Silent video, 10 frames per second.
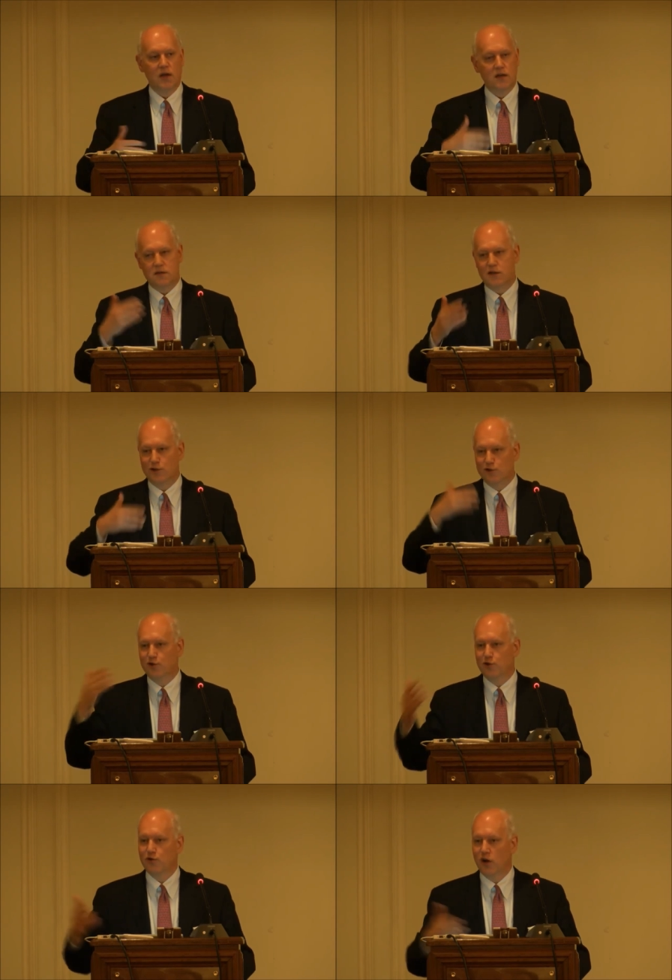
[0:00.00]
is, you know,
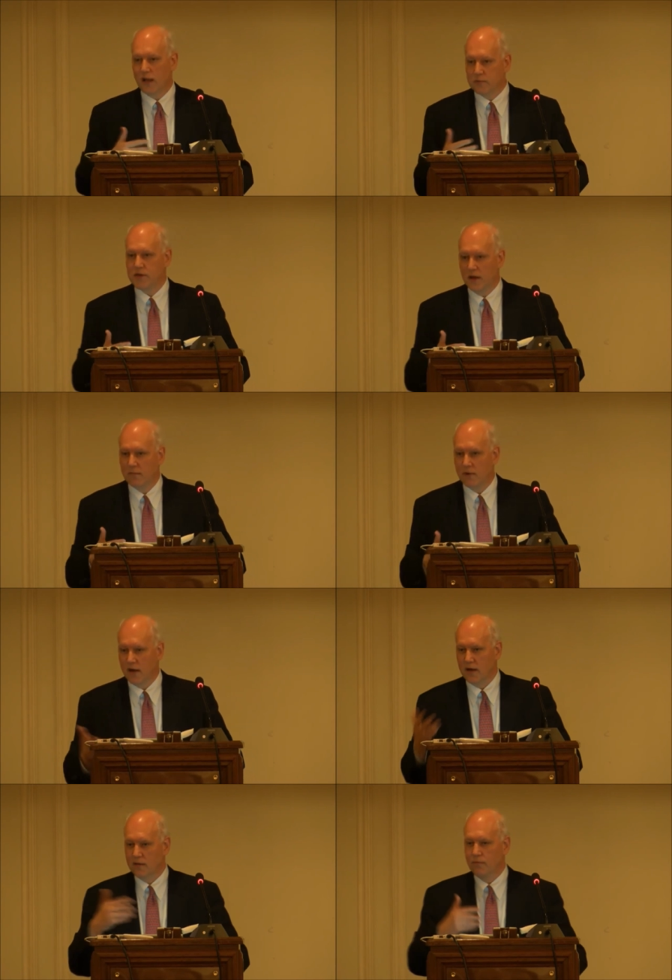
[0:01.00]
the euro helps them
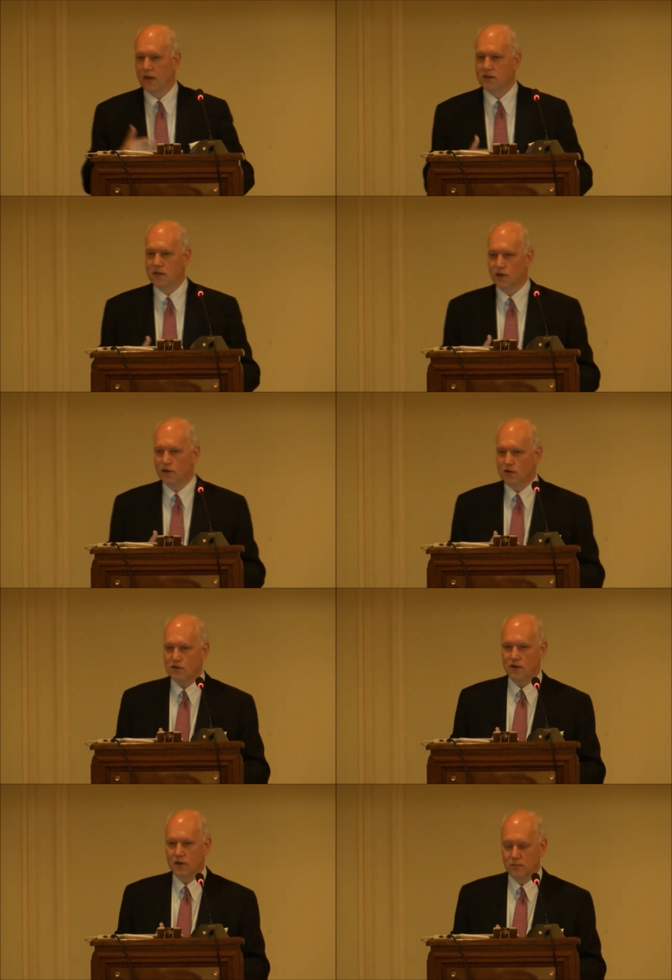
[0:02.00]
and it makes the
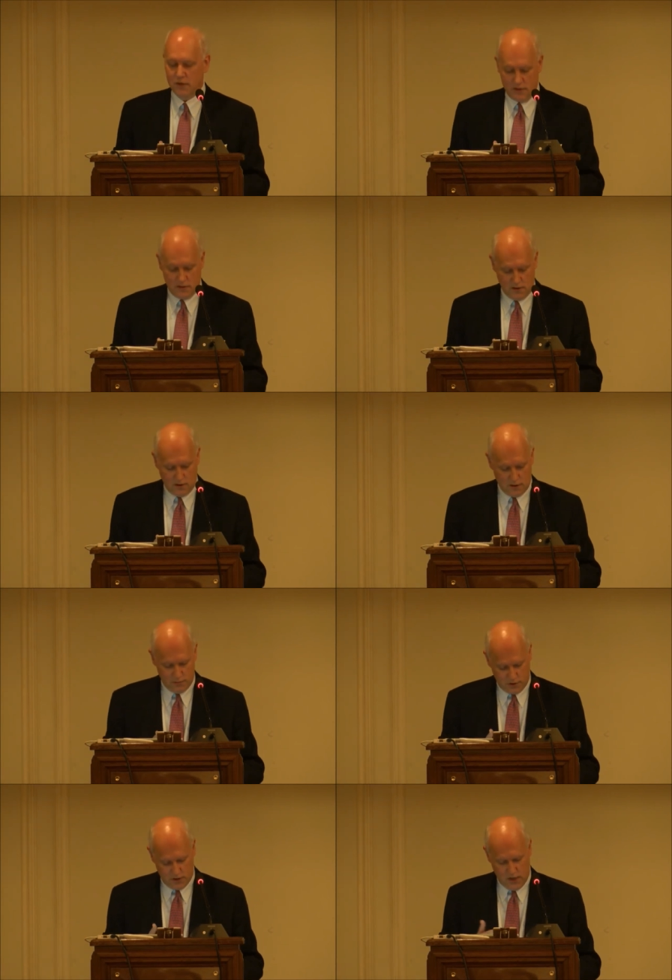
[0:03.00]
others a little bit harder,
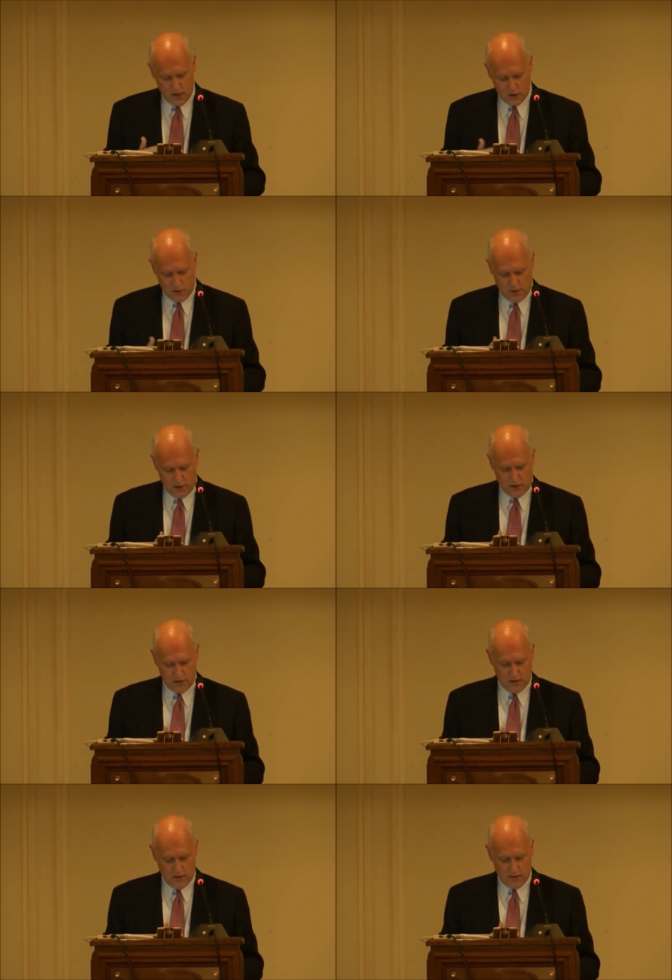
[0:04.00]
but Germany
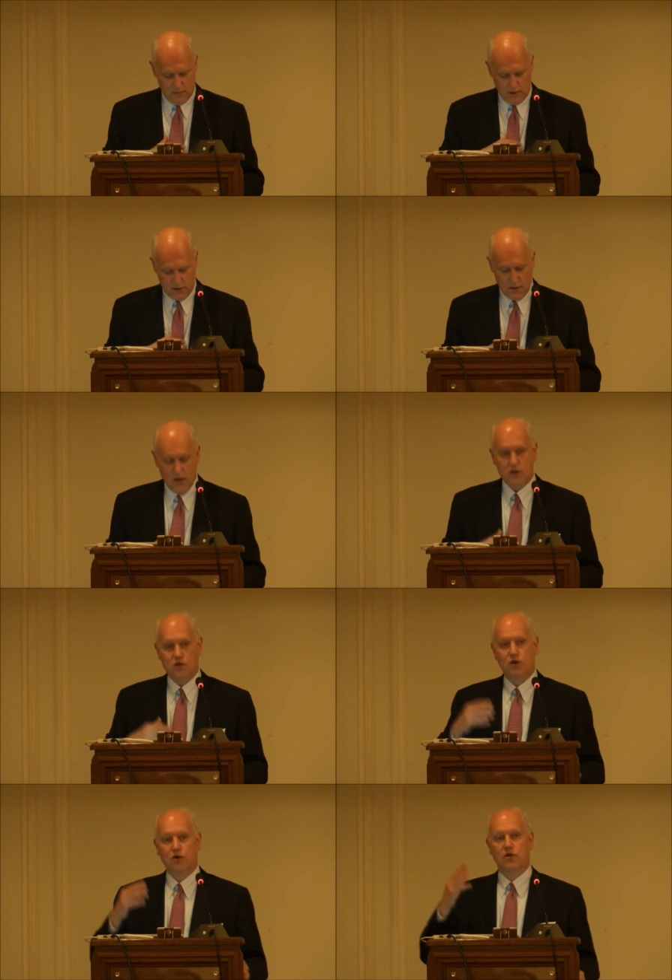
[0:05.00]
is the, the biggest.
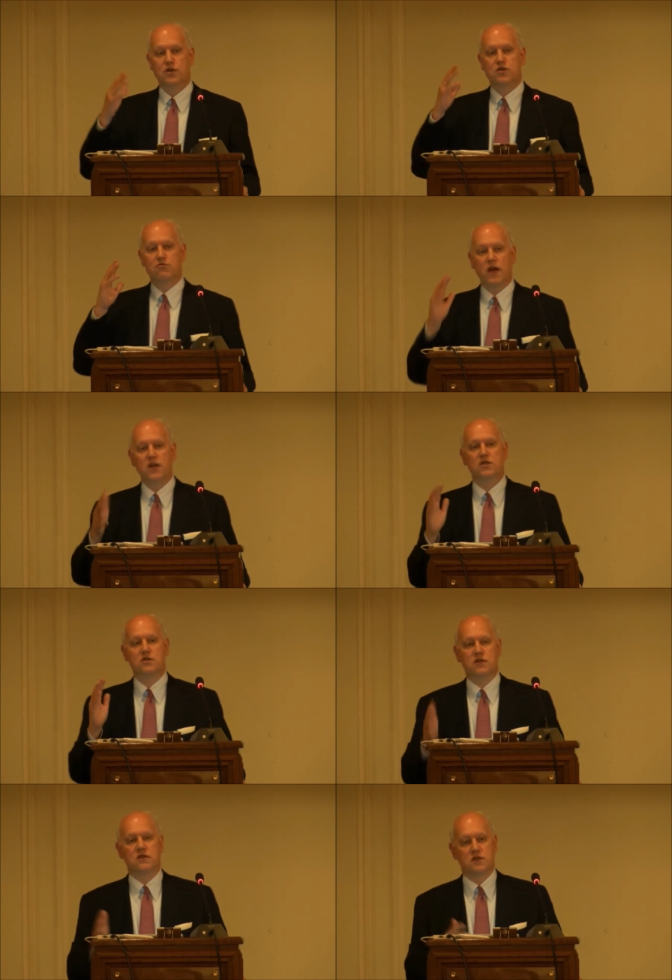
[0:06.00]
So the
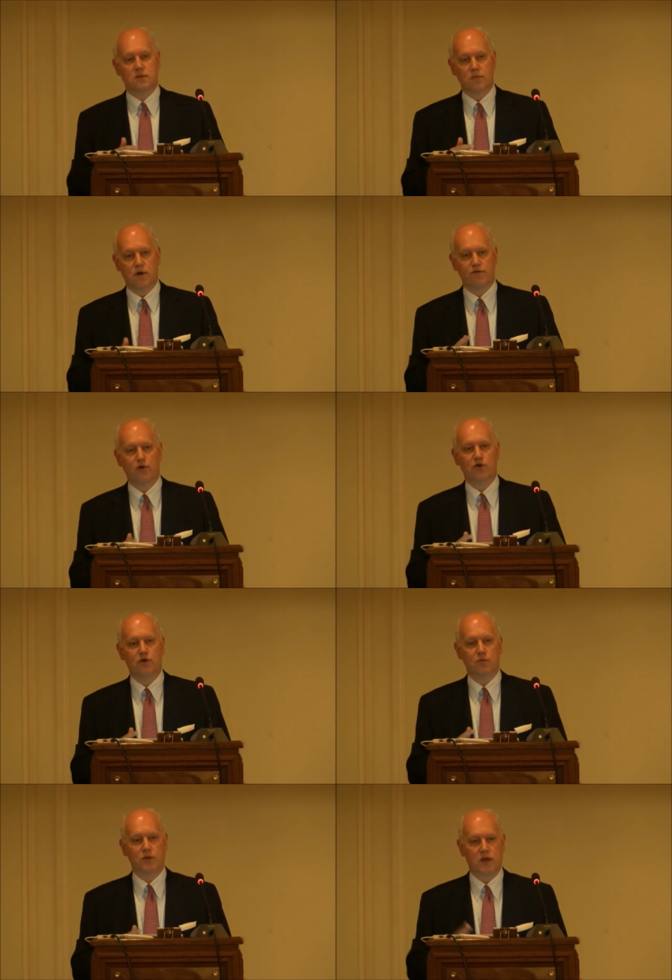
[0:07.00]
strangest system of
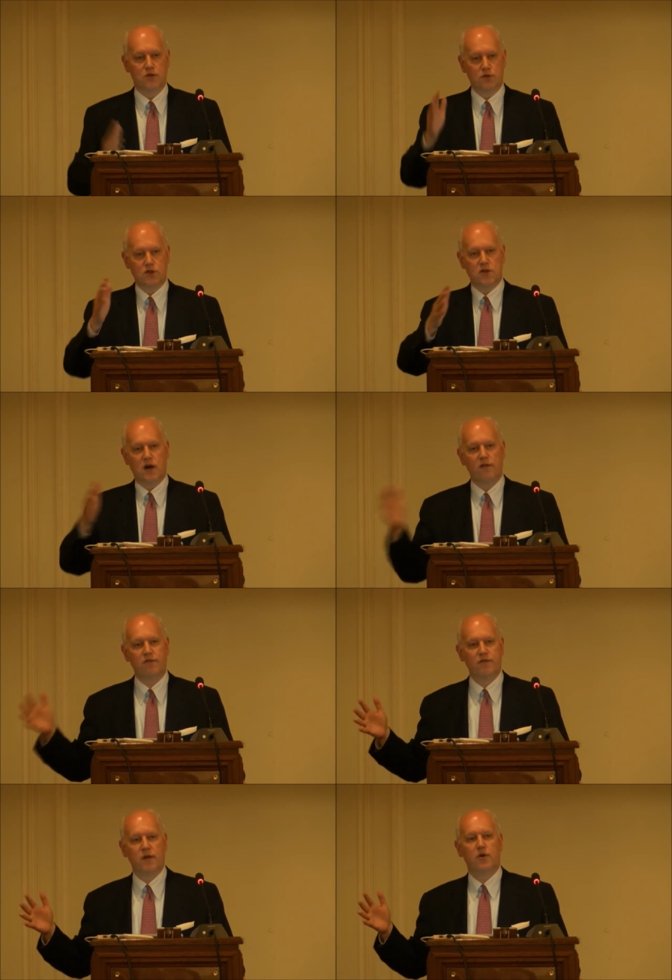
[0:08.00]
co-determination, which is half
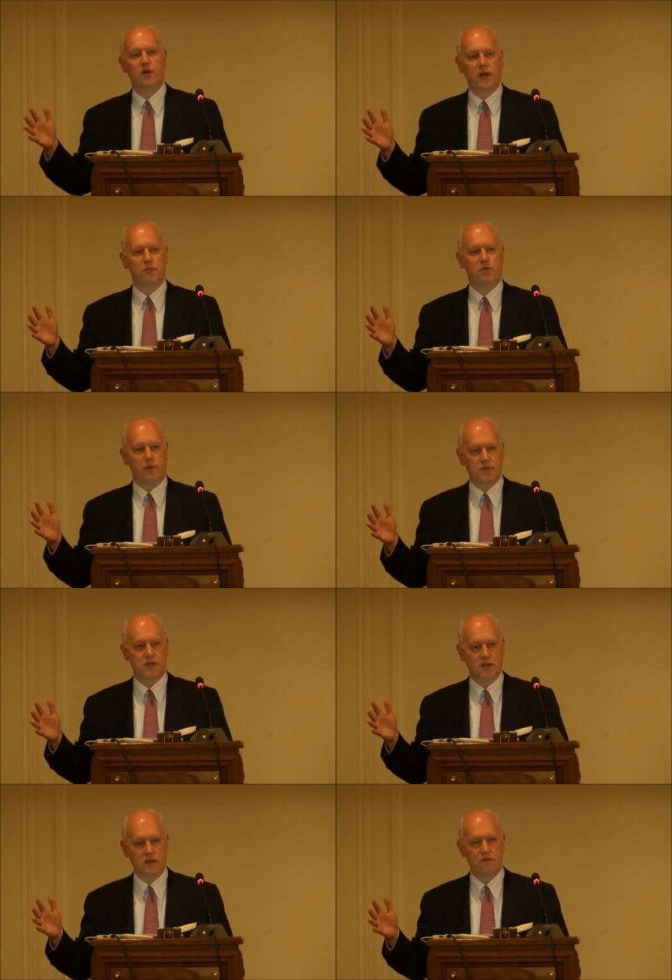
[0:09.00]
of them are labor
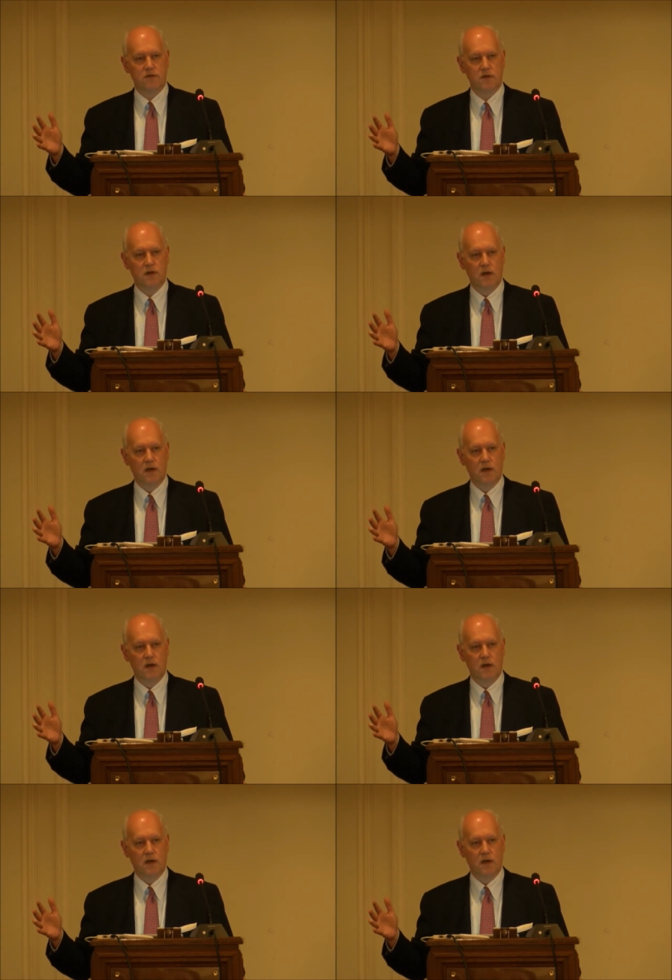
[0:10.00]
representatives,